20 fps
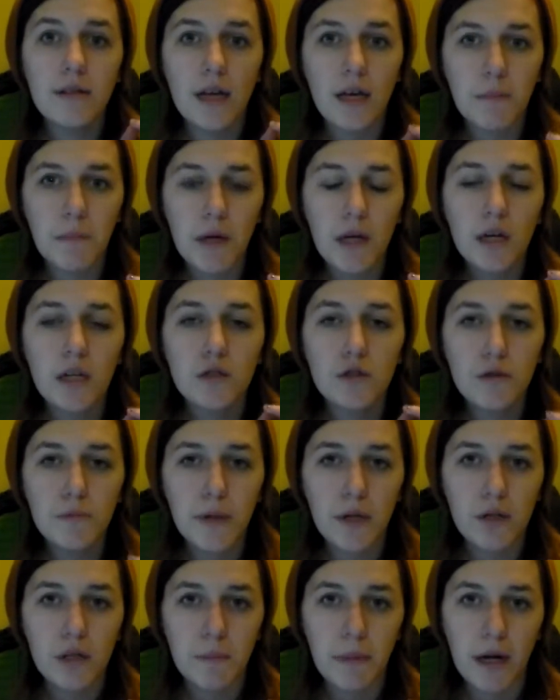Take me to
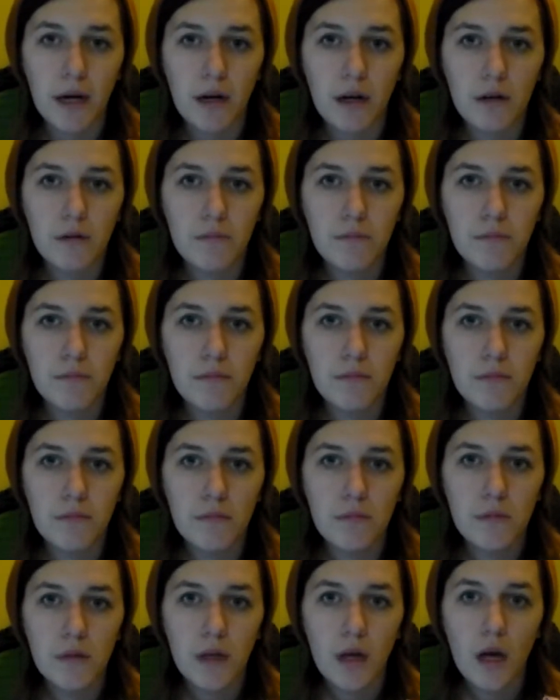Build a Bear.
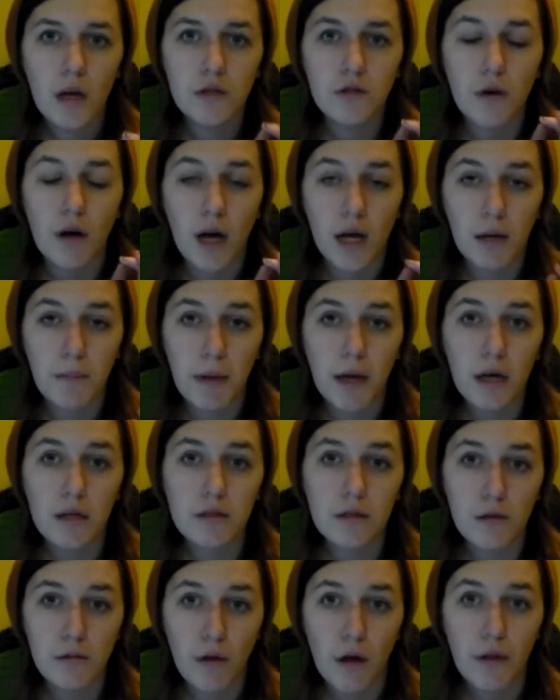So I can make a
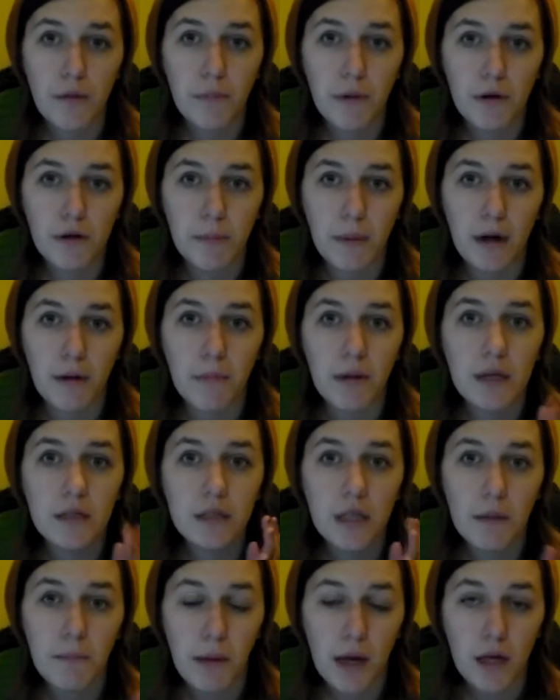sloth Build-A-Bear
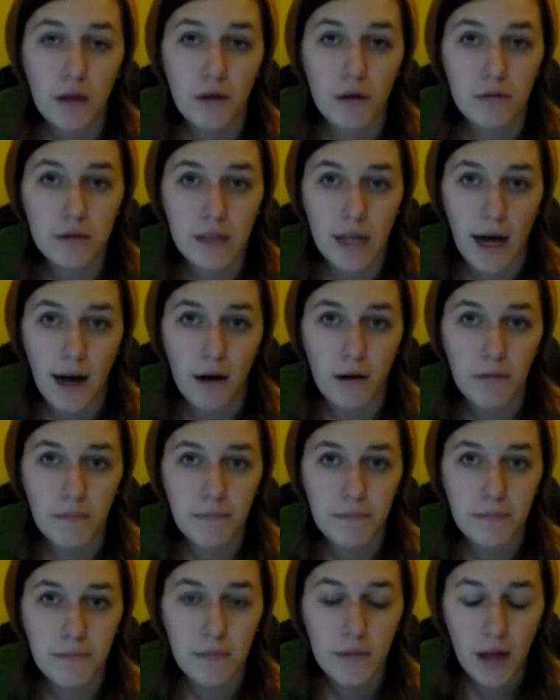because they make those now.
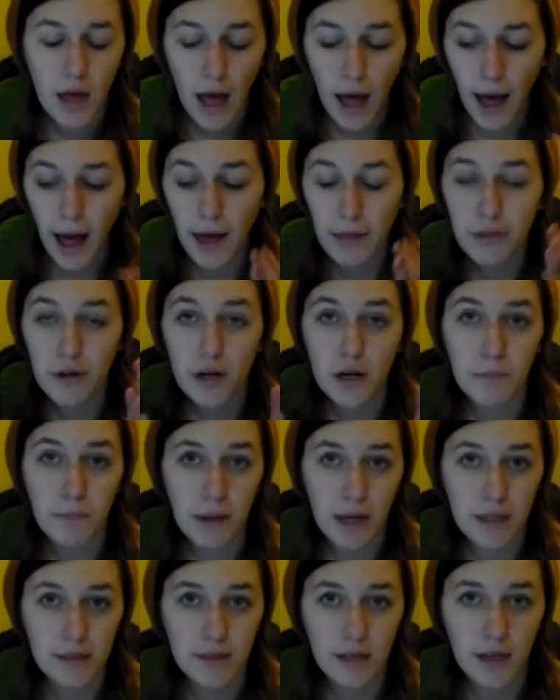And they're
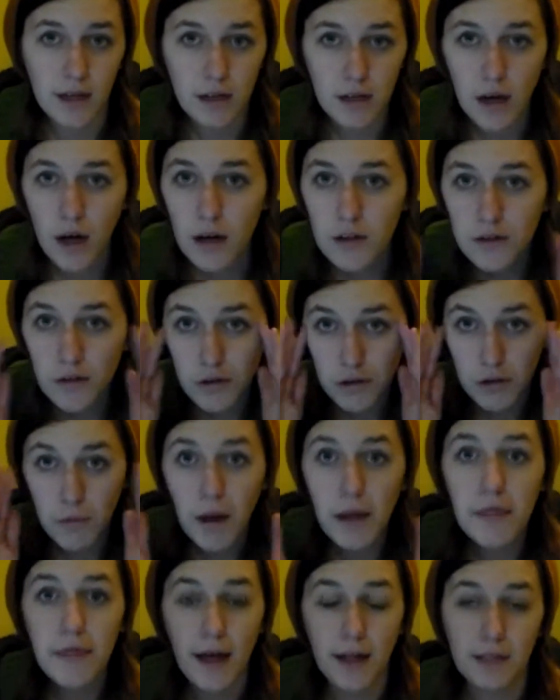amazing. So you know
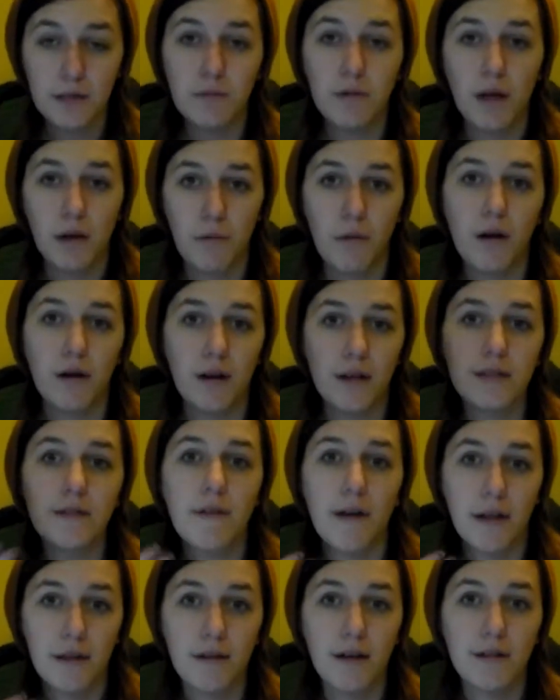what? That's what I want as a
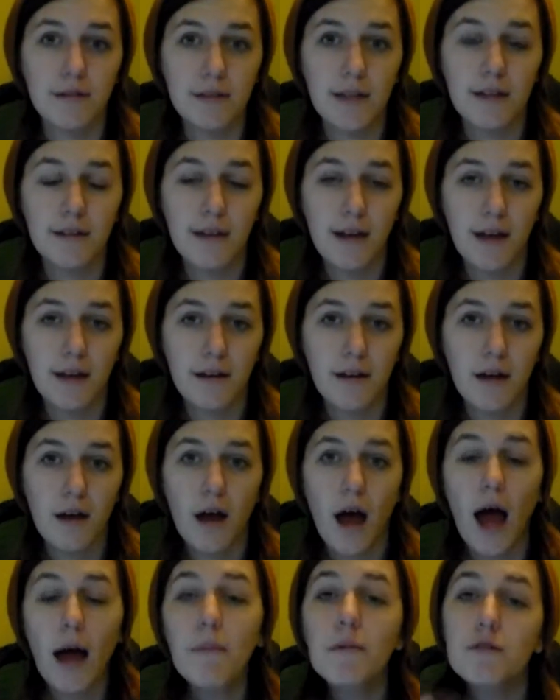Valentine's Day date.
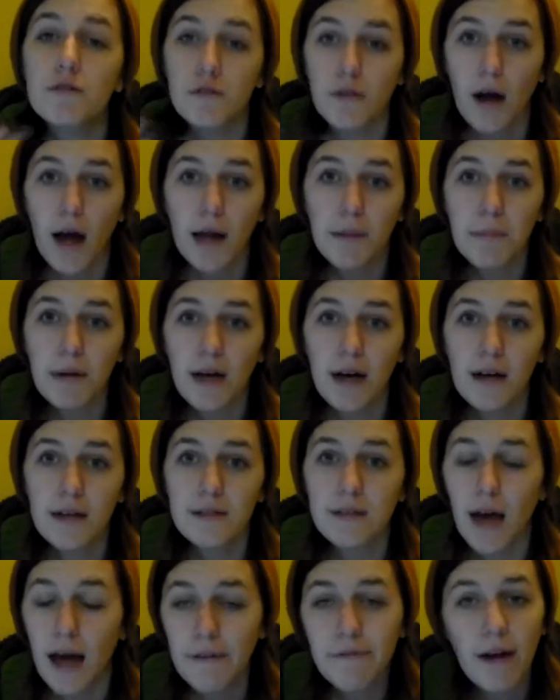I almost cried
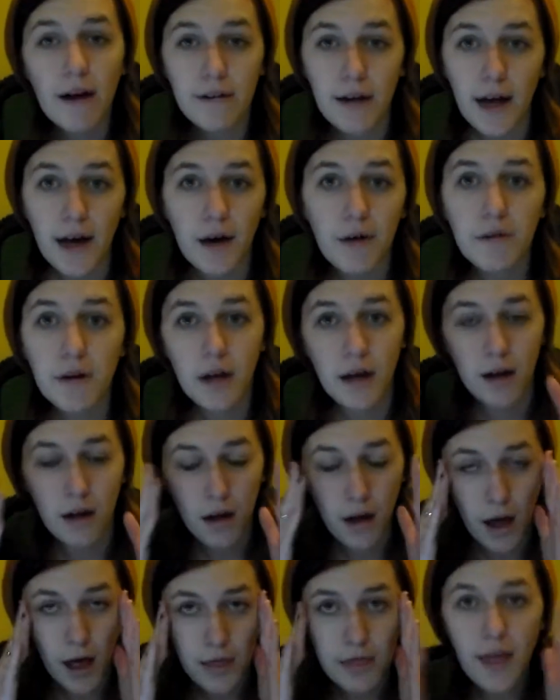because I found out
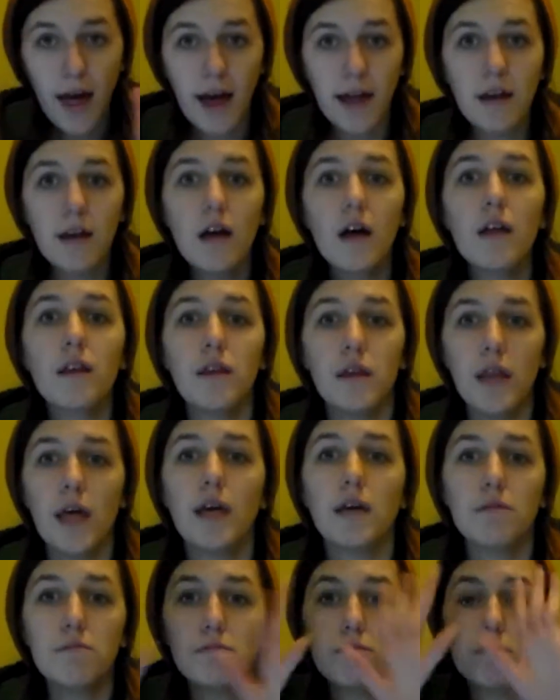that
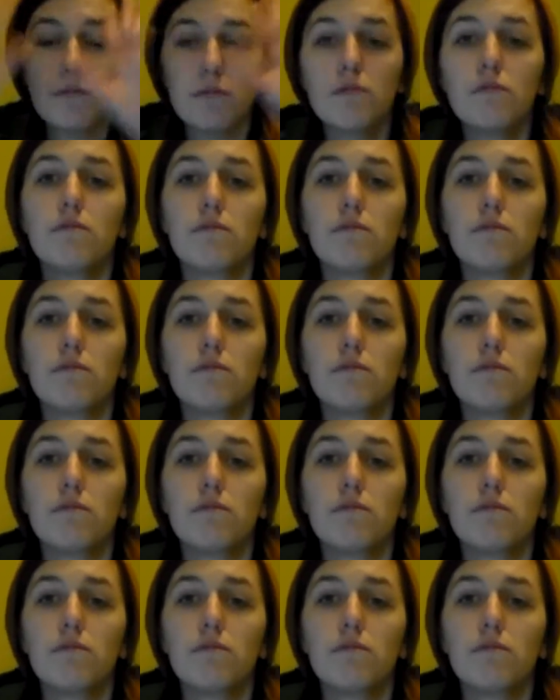they...